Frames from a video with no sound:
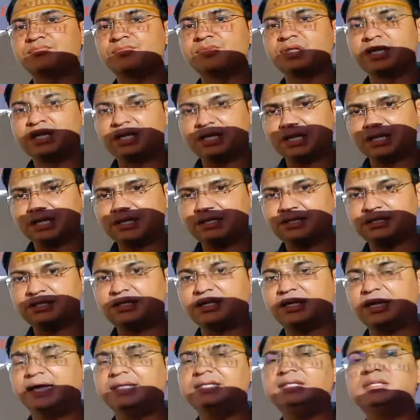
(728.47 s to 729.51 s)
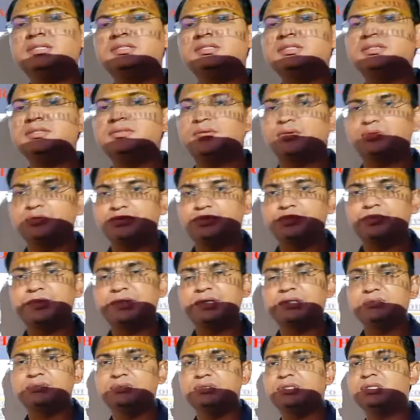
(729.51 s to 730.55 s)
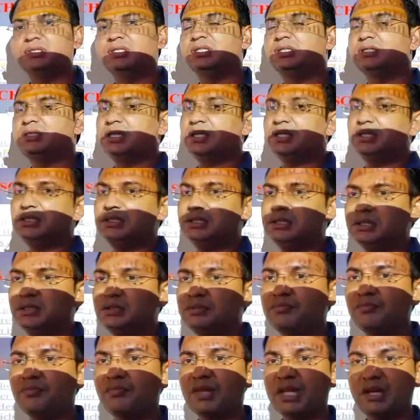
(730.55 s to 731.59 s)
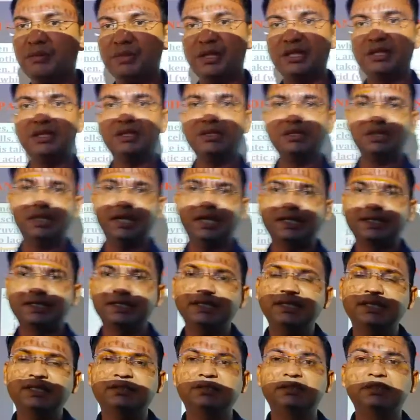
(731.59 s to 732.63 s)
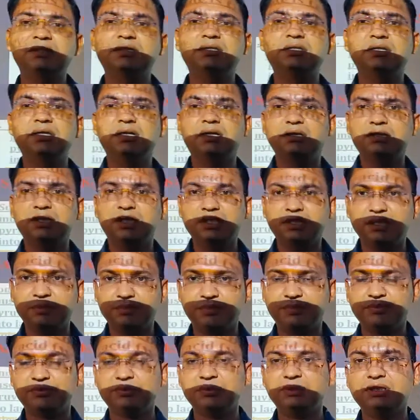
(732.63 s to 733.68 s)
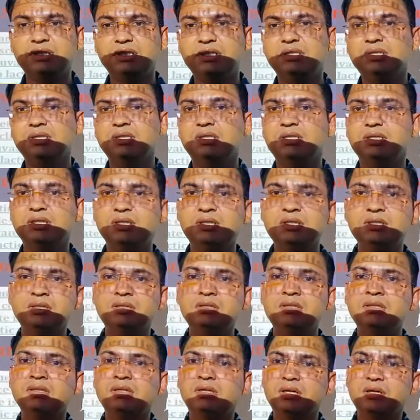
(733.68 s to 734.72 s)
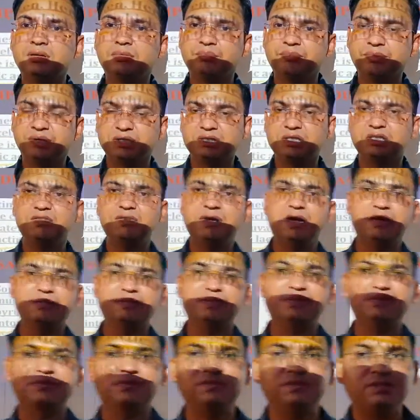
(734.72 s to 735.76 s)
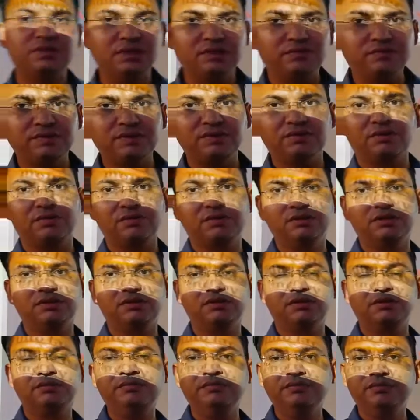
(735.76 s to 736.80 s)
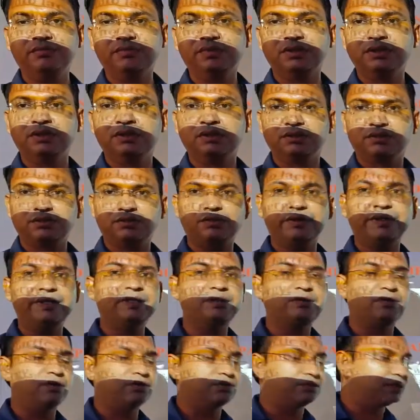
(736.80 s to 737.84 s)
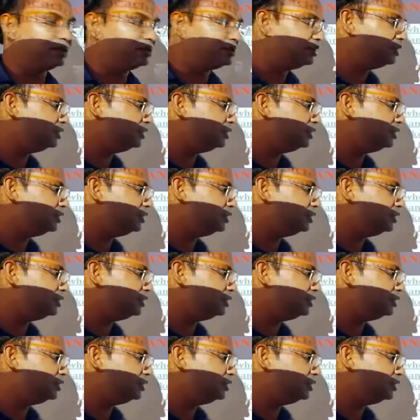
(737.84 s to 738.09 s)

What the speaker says: and energy is also produced in this condition, but this lactic acid get deposited in the muscle fibers of the living organism, so it causes the